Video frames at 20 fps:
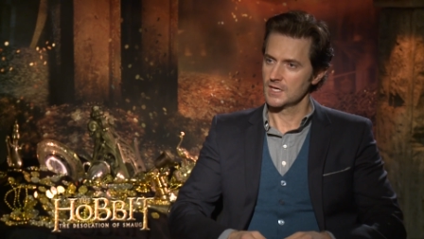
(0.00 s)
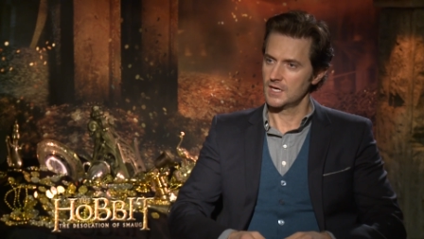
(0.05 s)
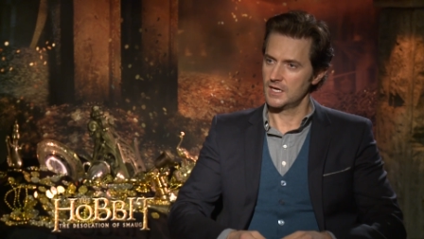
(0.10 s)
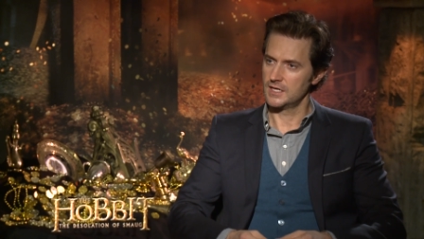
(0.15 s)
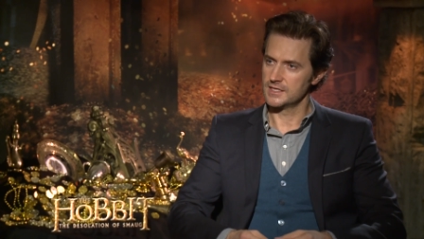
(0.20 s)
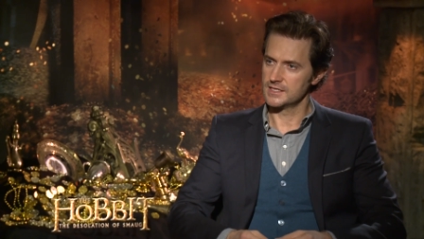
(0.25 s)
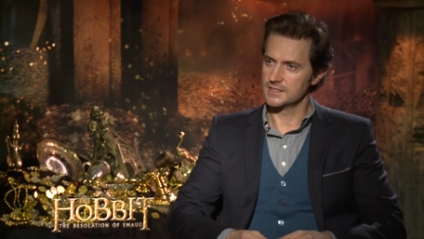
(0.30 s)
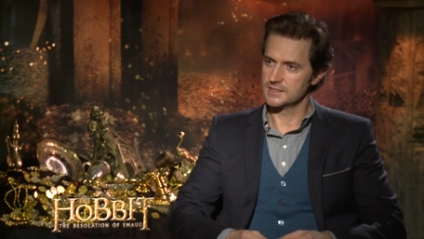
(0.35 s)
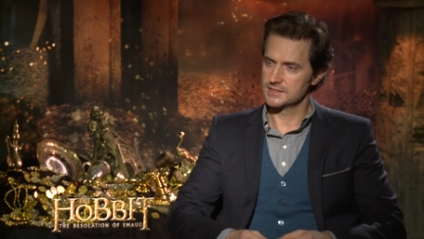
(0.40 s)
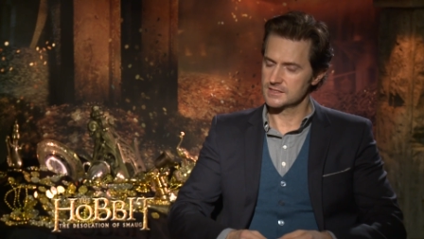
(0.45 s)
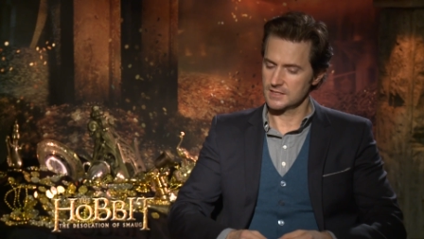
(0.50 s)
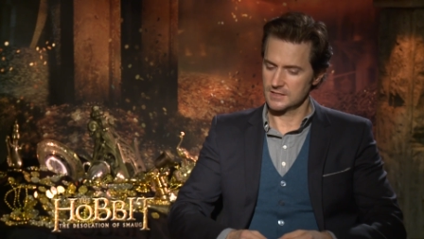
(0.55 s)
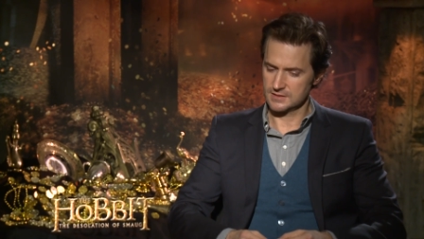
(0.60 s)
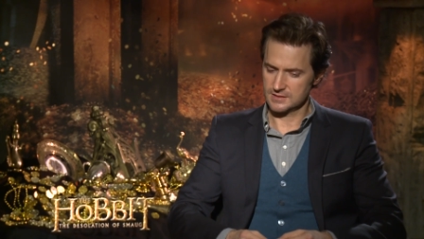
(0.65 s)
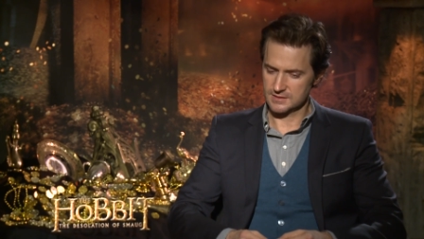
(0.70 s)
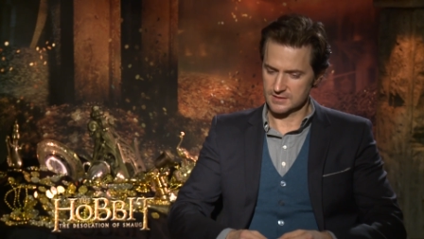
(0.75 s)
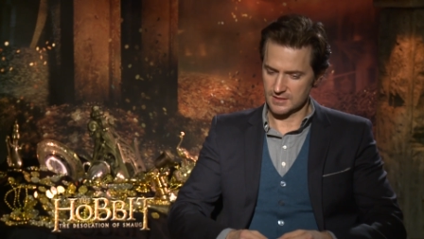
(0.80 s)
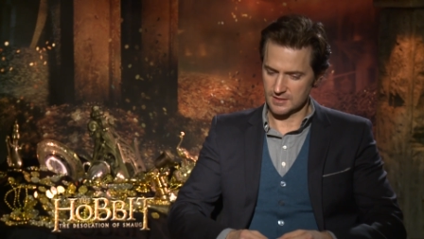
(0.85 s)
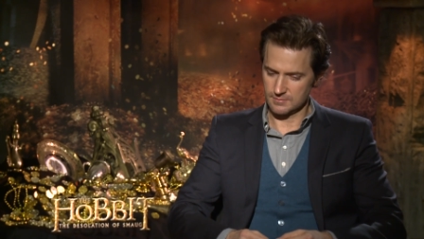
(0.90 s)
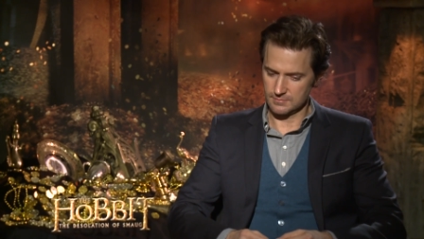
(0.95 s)
and he
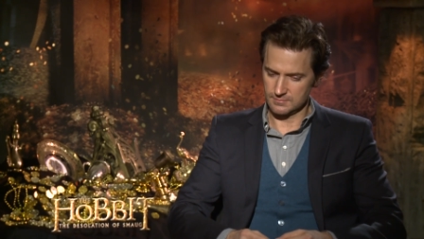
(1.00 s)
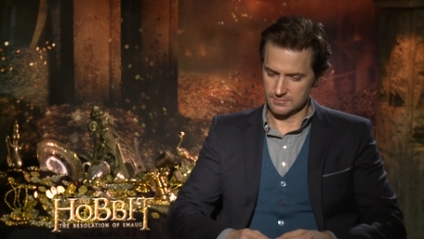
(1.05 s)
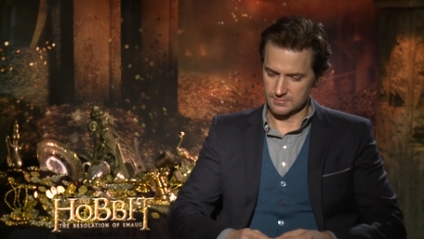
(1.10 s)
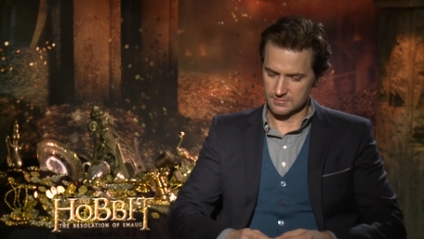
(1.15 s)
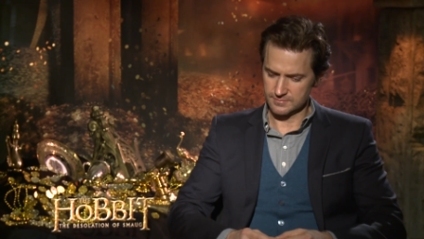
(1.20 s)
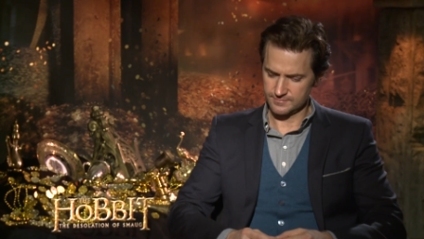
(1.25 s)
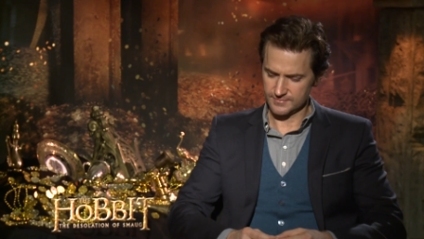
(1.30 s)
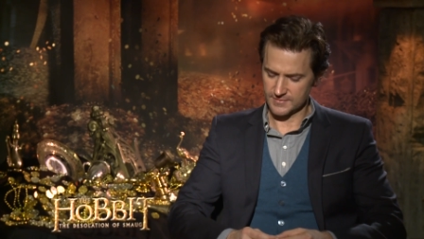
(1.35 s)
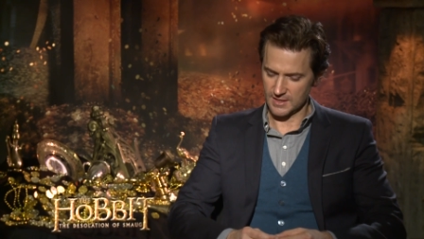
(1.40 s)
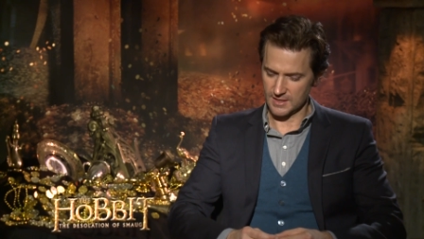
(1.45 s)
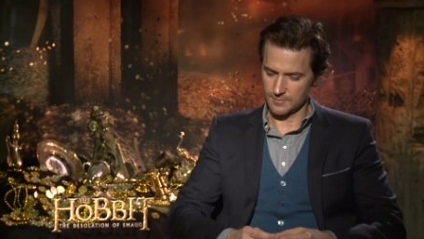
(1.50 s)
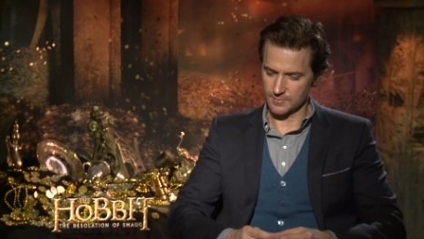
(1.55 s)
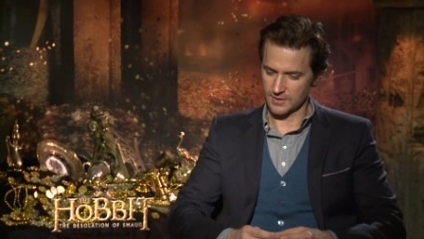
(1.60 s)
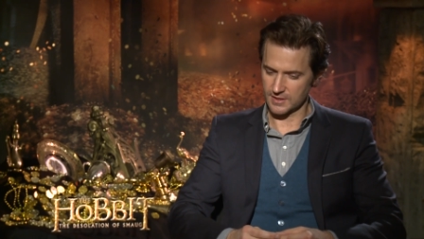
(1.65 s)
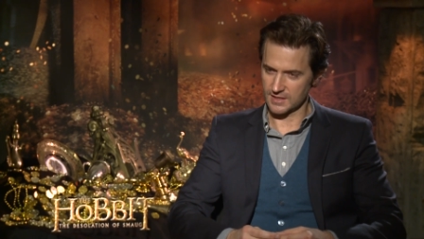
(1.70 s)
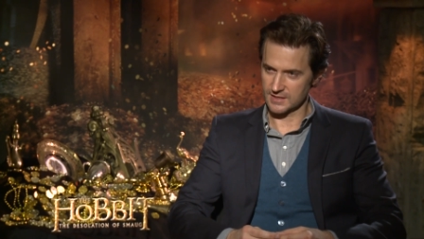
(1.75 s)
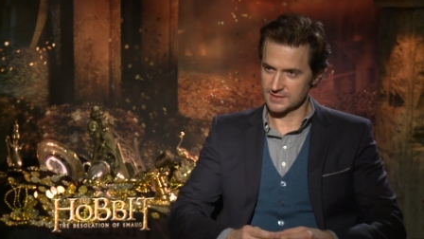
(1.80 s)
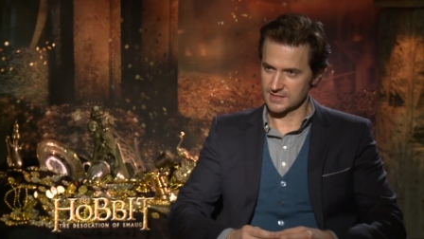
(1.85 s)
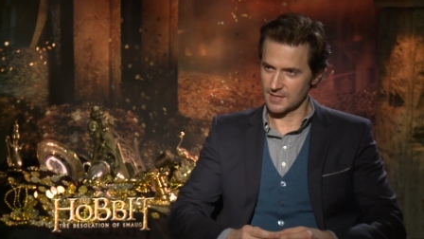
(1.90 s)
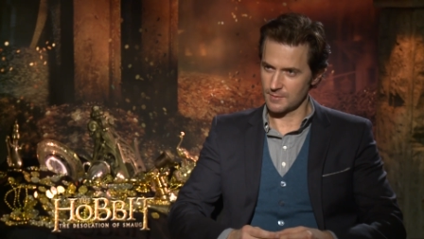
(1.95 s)
says to him,
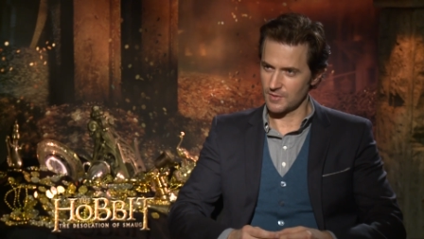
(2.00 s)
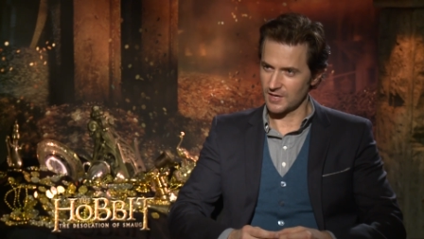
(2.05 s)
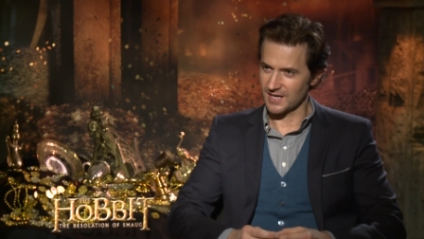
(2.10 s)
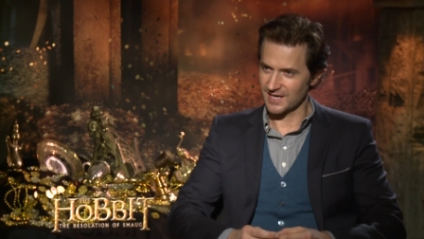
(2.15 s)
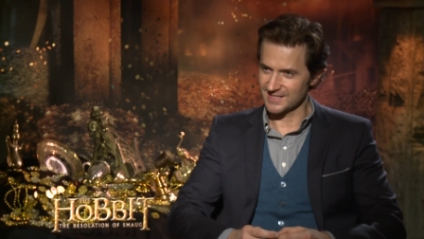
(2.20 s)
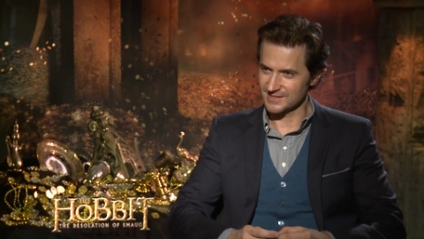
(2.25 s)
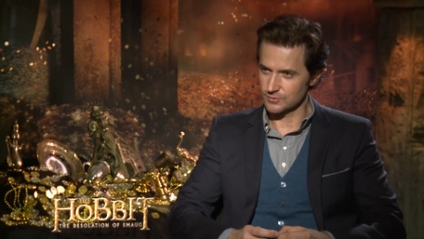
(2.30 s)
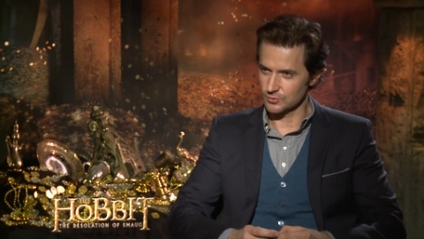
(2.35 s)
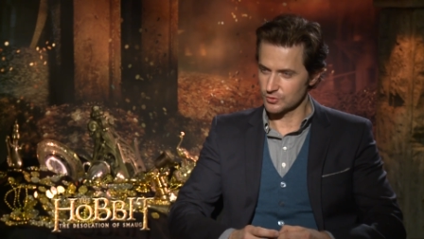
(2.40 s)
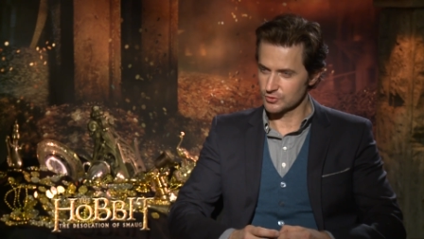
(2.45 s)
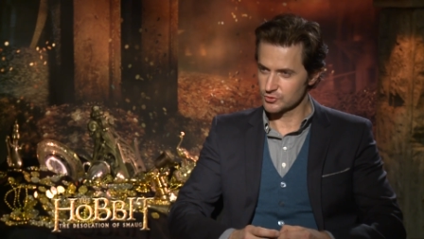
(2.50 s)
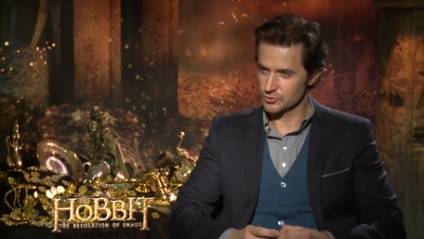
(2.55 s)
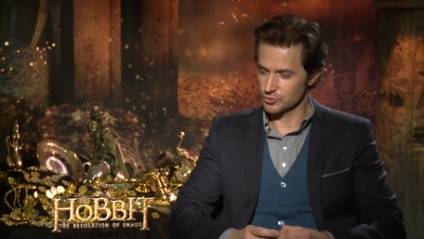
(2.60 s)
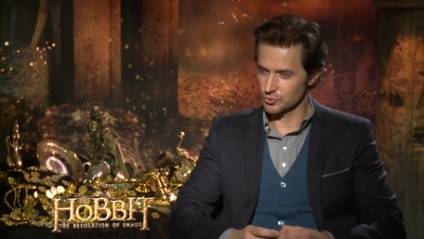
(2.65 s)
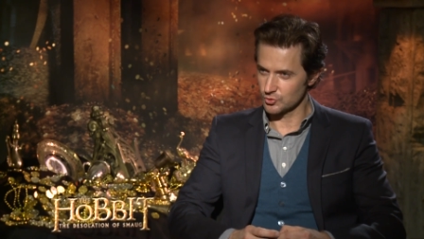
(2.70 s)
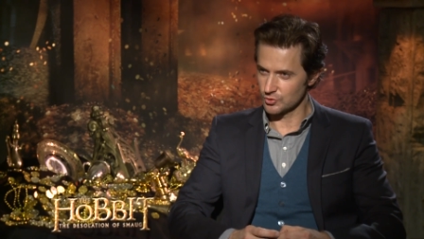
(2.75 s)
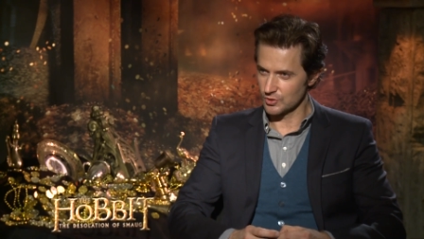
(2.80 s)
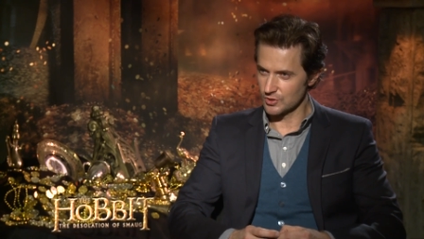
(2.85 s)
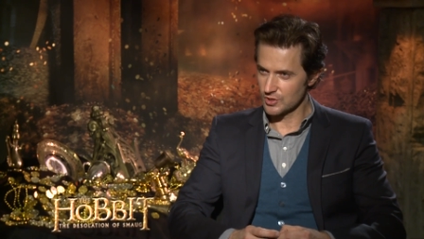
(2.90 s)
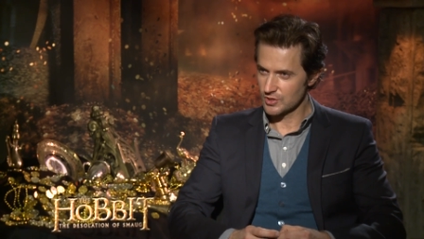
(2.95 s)
Imrid Amrad
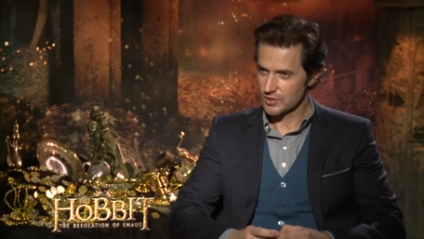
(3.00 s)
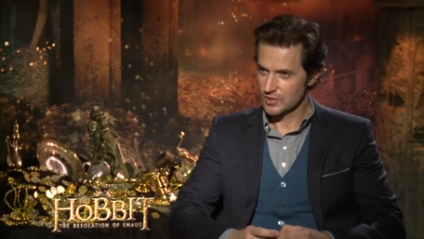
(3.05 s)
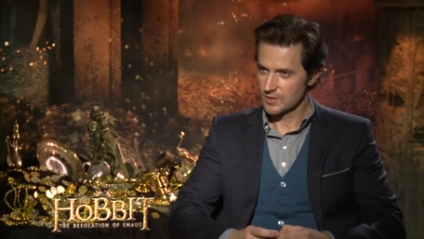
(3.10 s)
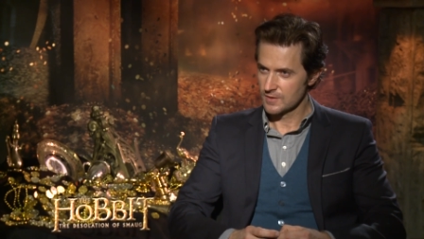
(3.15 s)
Ursul,